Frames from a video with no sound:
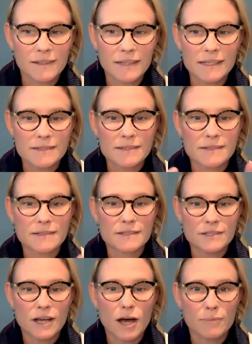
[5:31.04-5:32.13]
It's
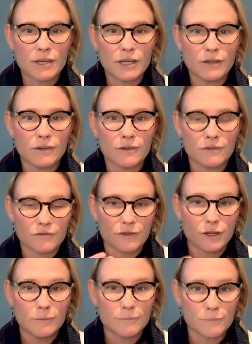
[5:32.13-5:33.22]
stopping you
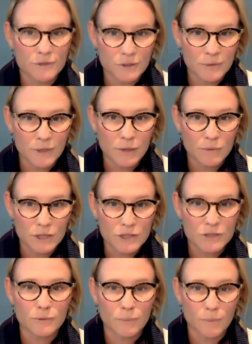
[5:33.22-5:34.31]
from doing
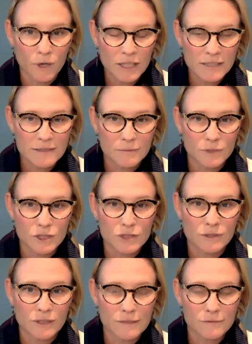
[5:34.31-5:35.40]
what you want and what you
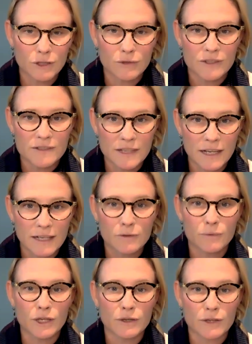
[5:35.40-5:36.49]
love, what you desire,
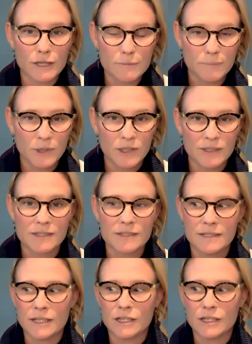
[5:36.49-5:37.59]
what your
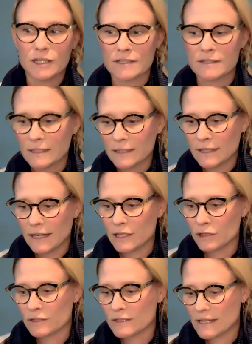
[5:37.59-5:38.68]
impulses and your
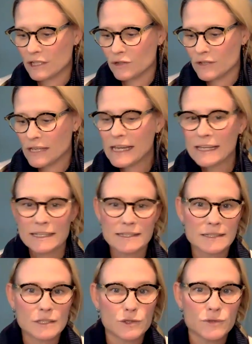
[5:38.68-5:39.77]
need
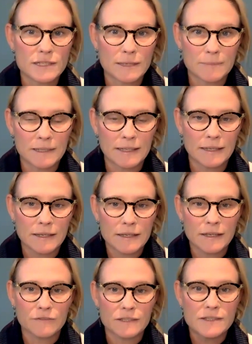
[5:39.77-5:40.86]
is to do something.
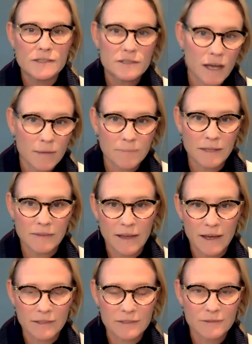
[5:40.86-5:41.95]
If it's stopping
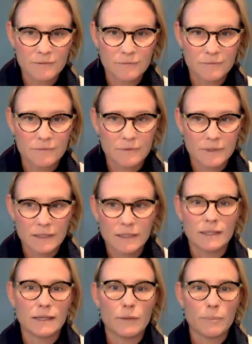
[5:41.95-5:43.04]
that,
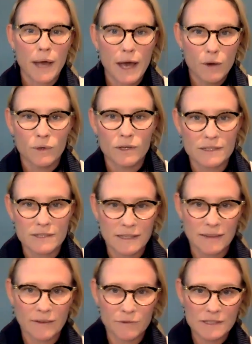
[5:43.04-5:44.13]
the power is
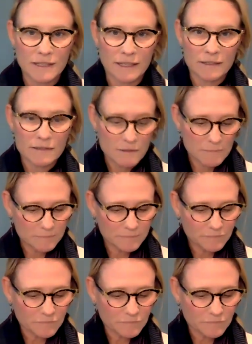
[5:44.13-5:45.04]
in those things.